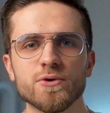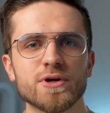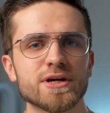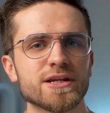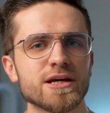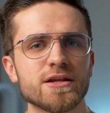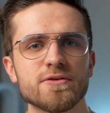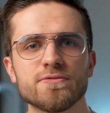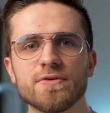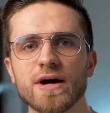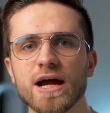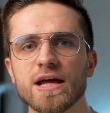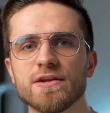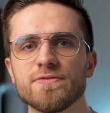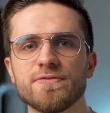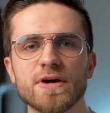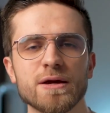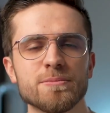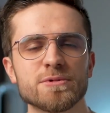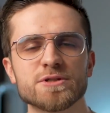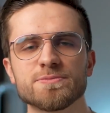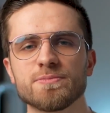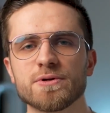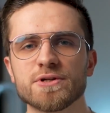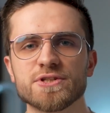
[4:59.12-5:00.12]
You can invite
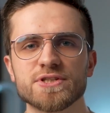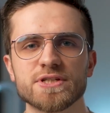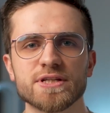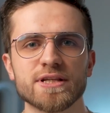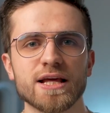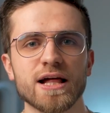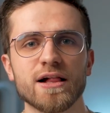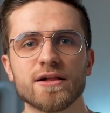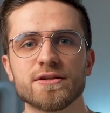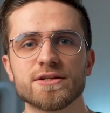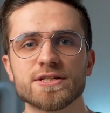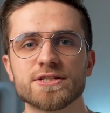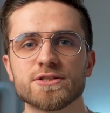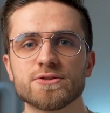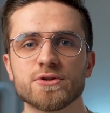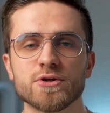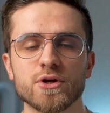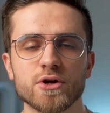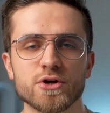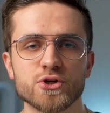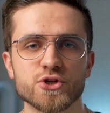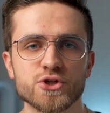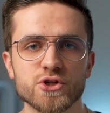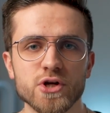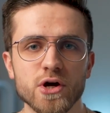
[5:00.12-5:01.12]
famous personalities to
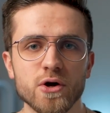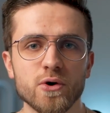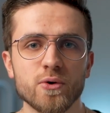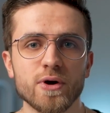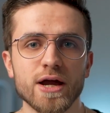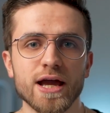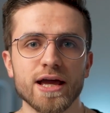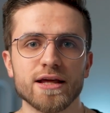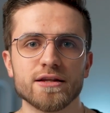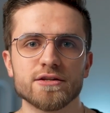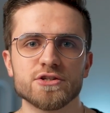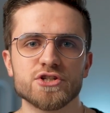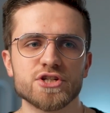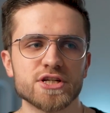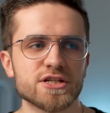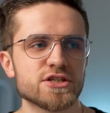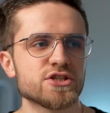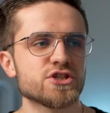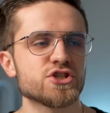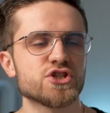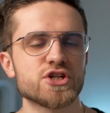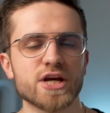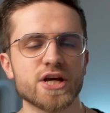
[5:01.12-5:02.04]
your show and just